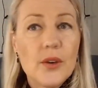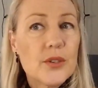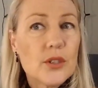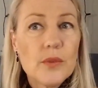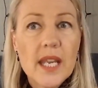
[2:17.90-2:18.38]

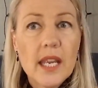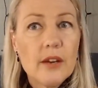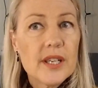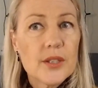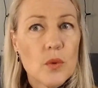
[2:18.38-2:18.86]
Those 3
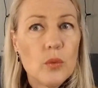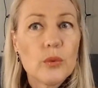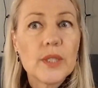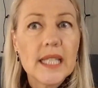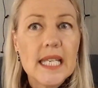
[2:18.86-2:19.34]
areas
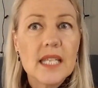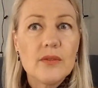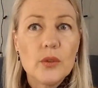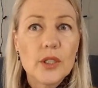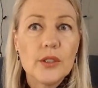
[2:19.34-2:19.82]
will really
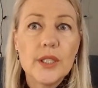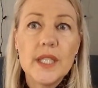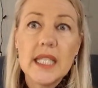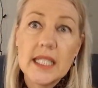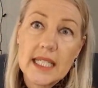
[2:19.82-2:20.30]
give you a
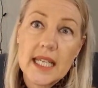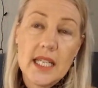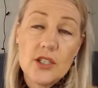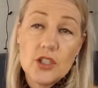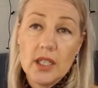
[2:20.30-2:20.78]
good
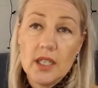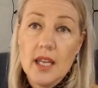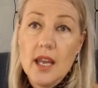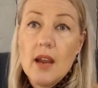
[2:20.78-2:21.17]
indication